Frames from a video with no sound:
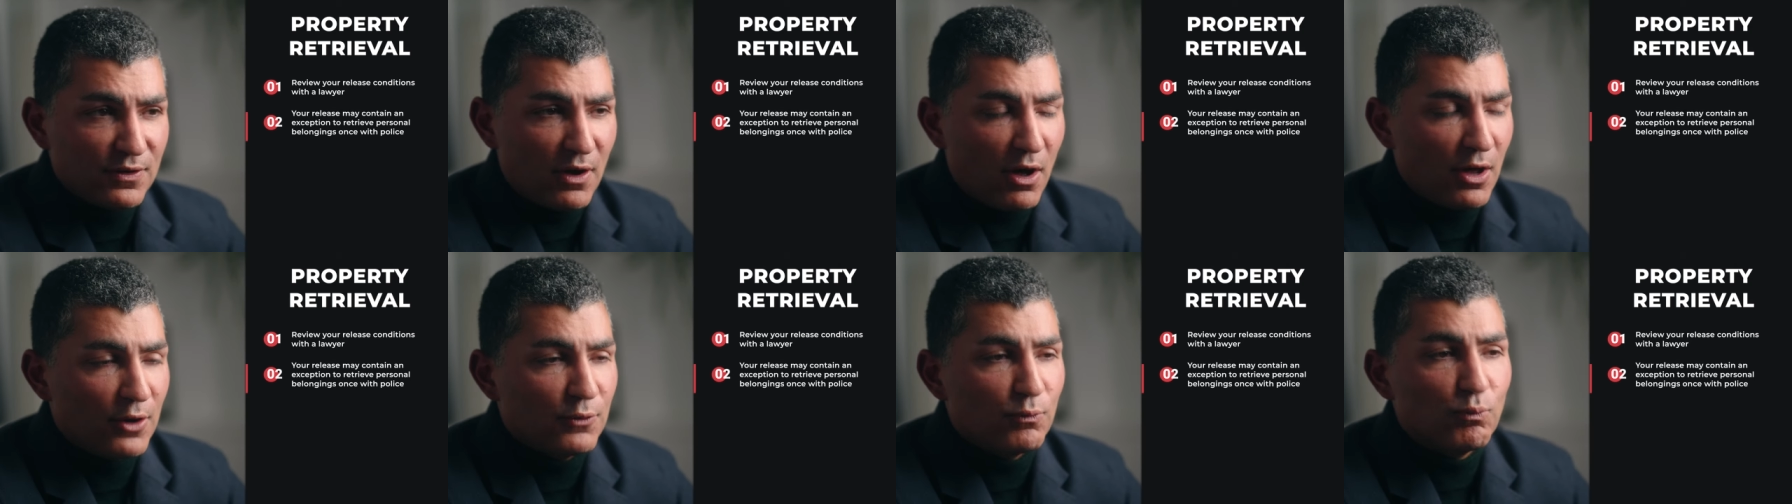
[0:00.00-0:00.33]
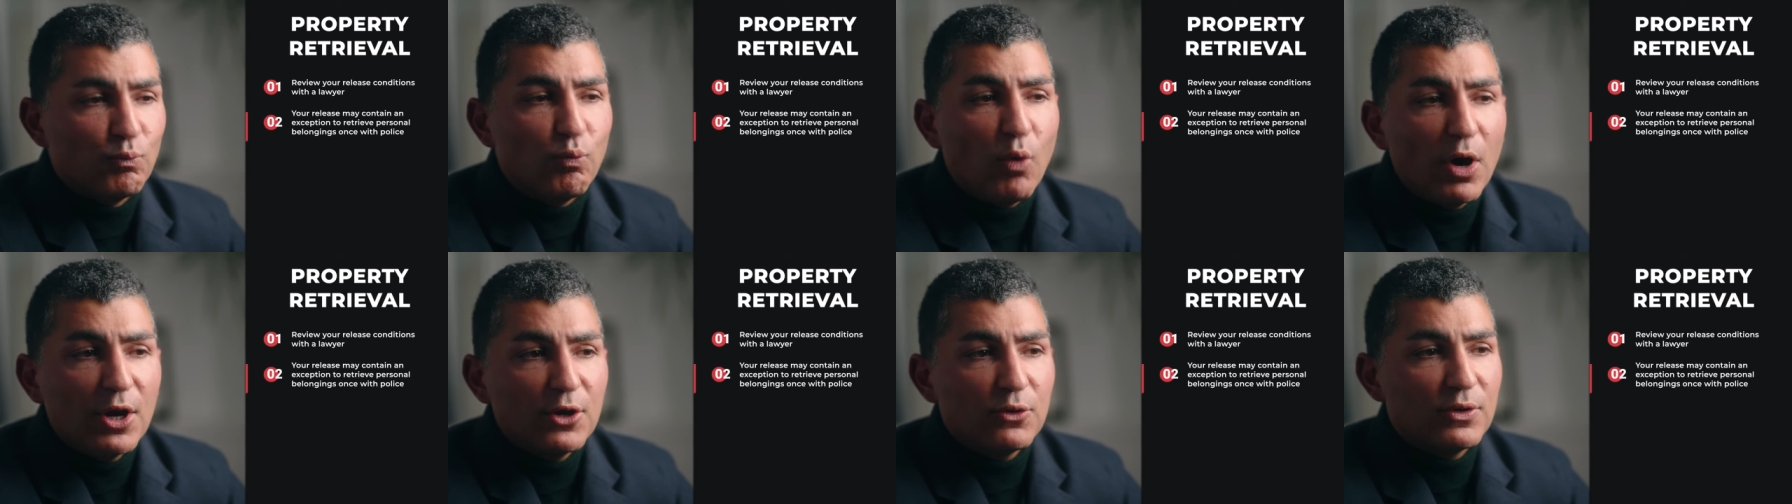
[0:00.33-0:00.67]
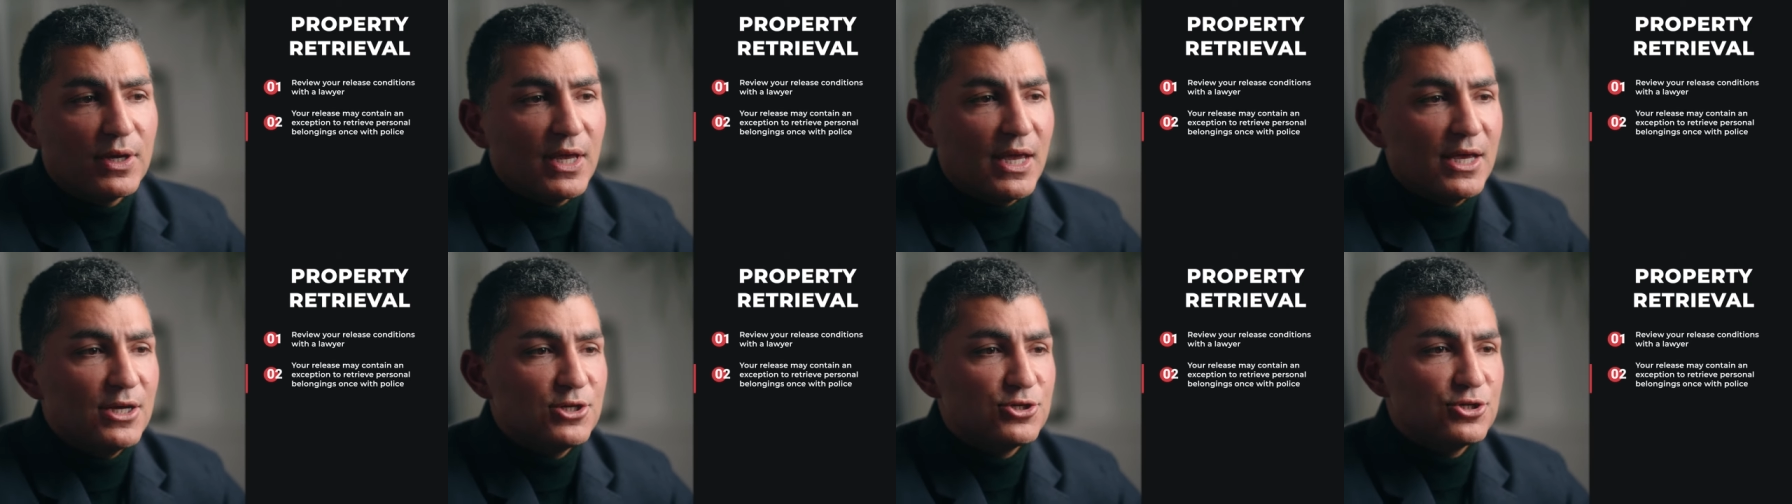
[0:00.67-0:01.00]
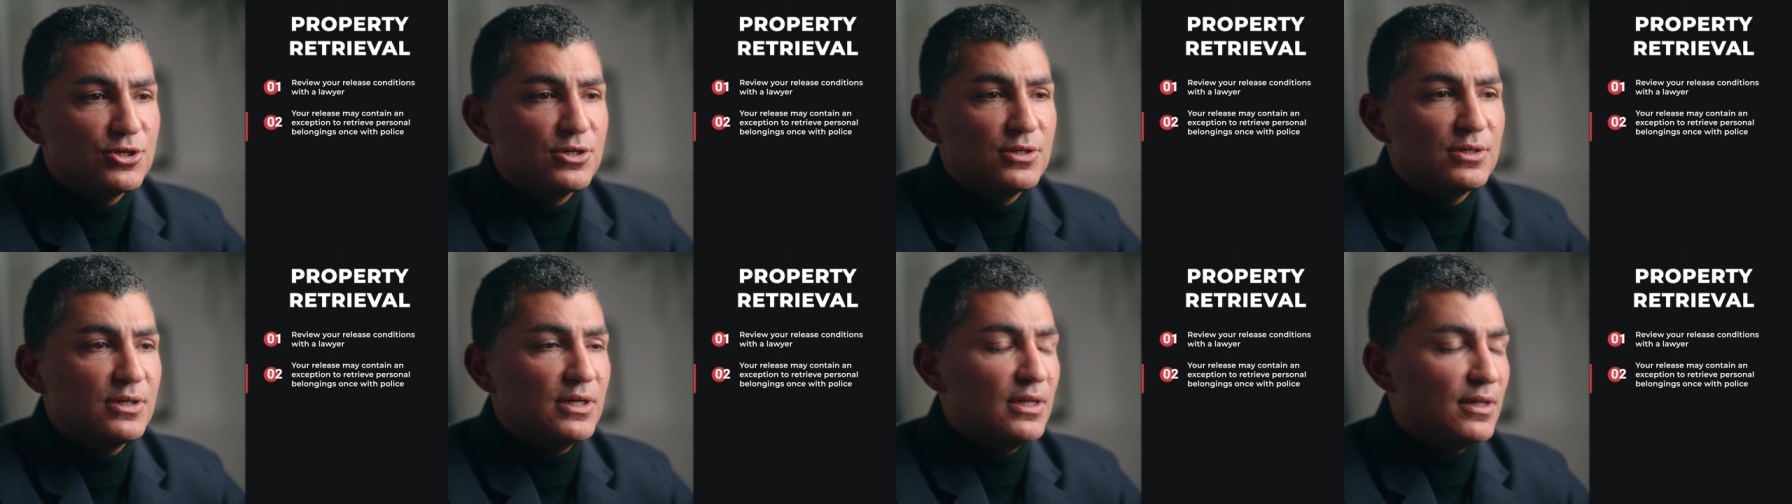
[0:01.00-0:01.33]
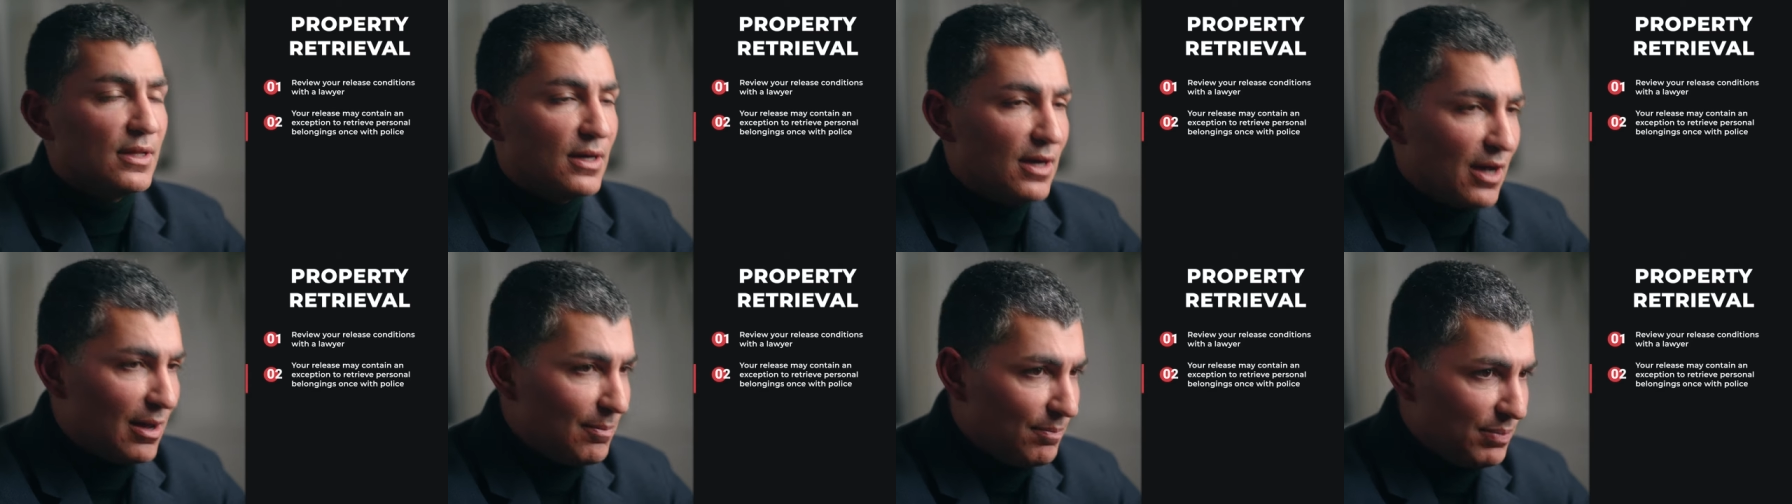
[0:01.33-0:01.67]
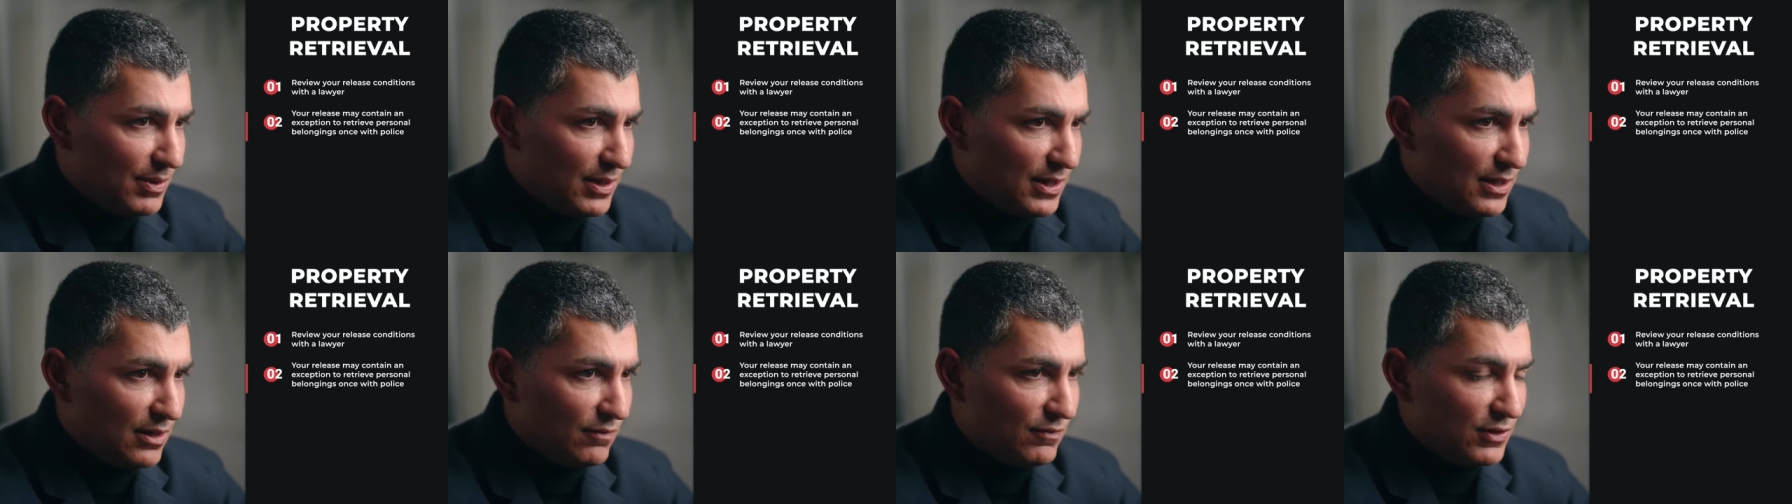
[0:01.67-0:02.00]
on one occasion in the
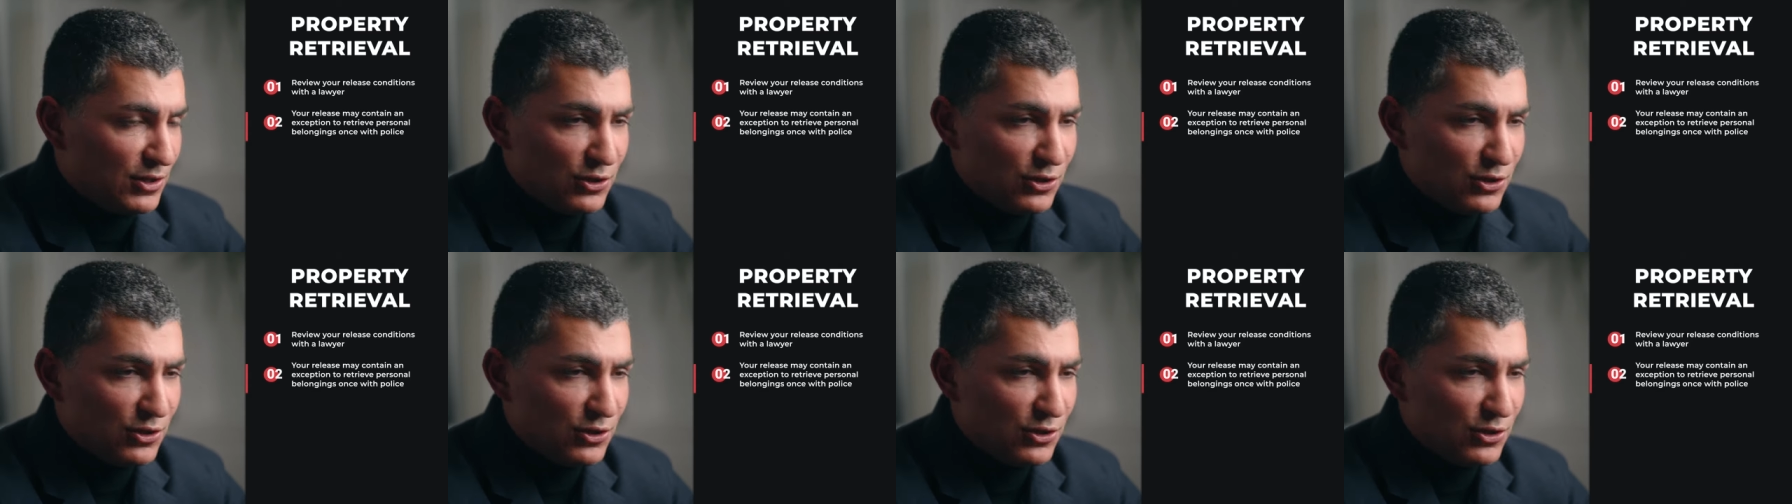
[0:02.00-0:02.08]
company of a